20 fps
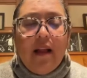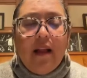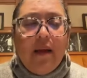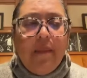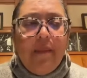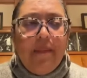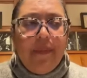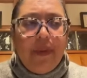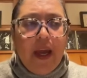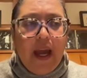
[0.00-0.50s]

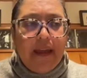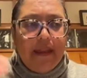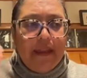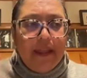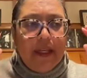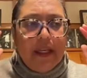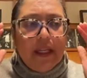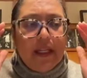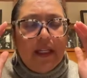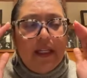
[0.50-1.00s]
I
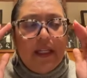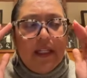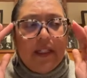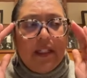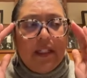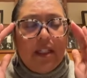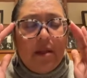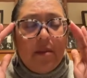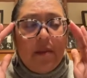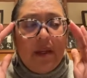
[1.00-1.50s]
think it
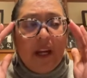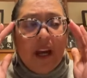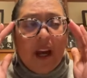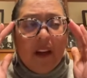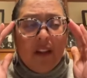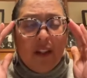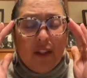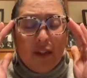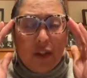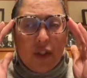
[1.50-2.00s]
needs to be
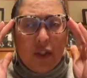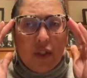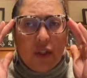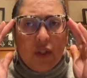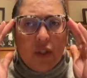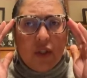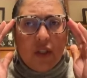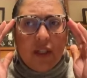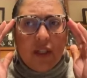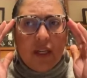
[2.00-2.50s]

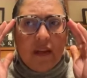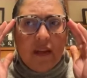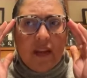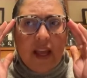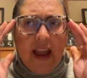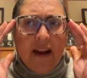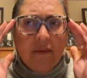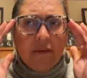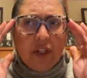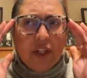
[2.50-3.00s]
understood in
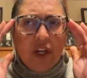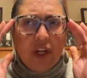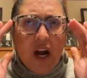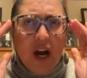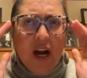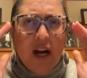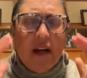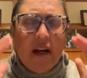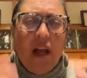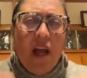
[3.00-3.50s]
that
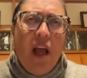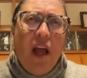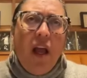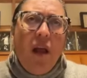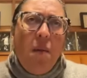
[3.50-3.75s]
regard.